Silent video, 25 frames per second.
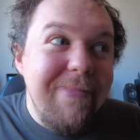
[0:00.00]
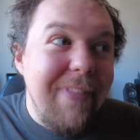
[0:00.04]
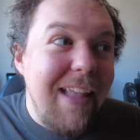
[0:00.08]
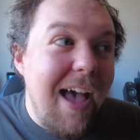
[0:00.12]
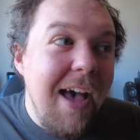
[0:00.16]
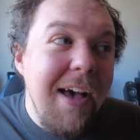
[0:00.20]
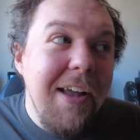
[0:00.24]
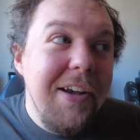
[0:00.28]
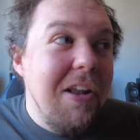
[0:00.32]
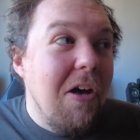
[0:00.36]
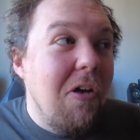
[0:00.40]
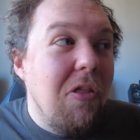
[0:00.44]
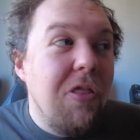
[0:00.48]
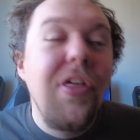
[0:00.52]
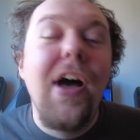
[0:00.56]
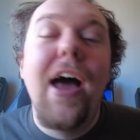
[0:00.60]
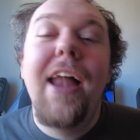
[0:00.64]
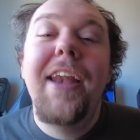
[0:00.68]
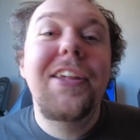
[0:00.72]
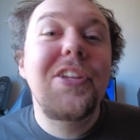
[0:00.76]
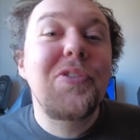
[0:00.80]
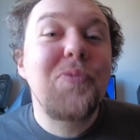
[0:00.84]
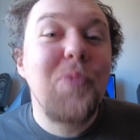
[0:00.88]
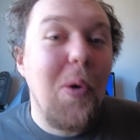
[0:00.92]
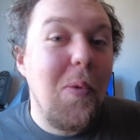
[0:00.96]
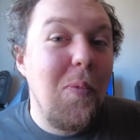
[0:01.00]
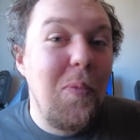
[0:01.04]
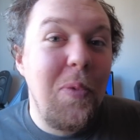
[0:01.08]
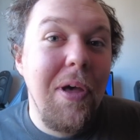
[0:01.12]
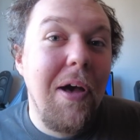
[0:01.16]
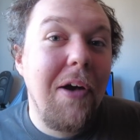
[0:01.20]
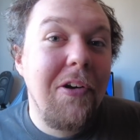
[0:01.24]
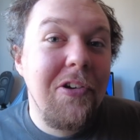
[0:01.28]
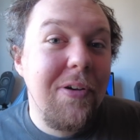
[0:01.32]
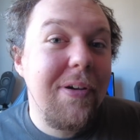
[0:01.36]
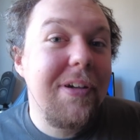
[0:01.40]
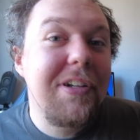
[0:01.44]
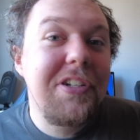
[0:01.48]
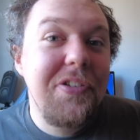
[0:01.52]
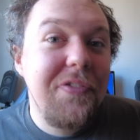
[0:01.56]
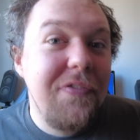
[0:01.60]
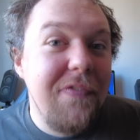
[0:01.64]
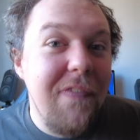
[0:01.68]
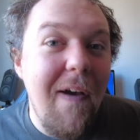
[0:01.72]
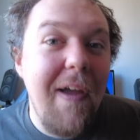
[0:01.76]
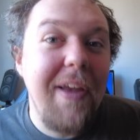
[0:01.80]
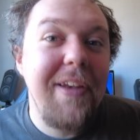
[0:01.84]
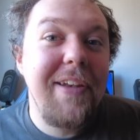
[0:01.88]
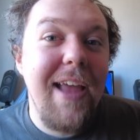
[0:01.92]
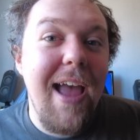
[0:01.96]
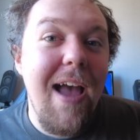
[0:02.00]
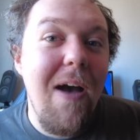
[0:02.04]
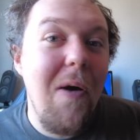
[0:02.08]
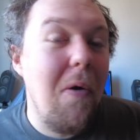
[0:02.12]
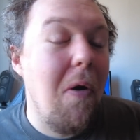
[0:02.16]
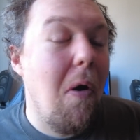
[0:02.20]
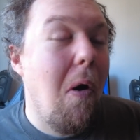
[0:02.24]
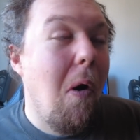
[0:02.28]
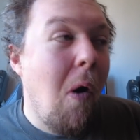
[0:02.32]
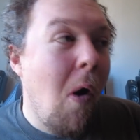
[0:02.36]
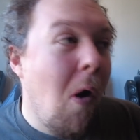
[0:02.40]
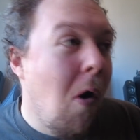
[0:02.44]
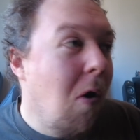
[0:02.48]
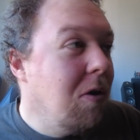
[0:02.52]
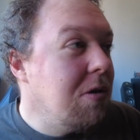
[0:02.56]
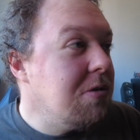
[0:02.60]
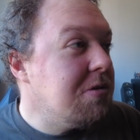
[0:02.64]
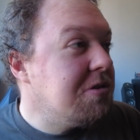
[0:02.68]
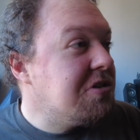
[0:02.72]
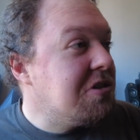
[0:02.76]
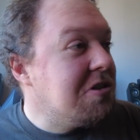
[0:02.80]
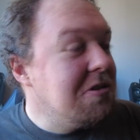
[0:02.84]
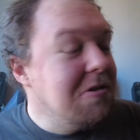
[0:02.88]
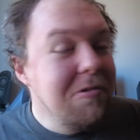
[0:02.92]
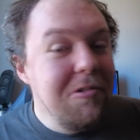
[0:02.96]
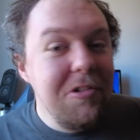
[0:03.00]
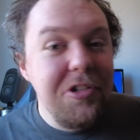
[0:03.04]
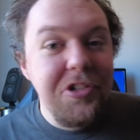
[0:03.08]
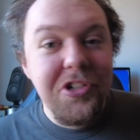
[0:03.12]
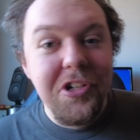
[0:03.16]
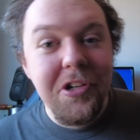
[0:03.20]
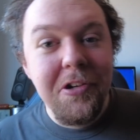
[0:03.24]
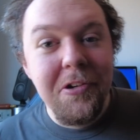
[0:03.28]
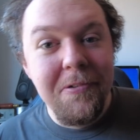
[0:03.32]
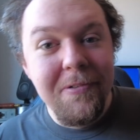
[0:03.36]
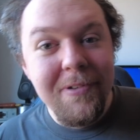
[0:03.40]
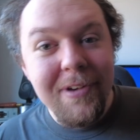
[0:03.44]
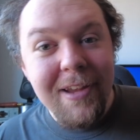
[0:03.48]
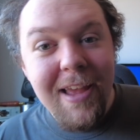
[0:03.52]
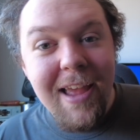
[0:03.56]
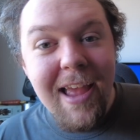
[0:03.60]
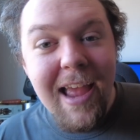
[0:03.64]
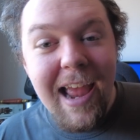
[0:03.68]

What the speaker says: And that is what we are going to find out all too soon.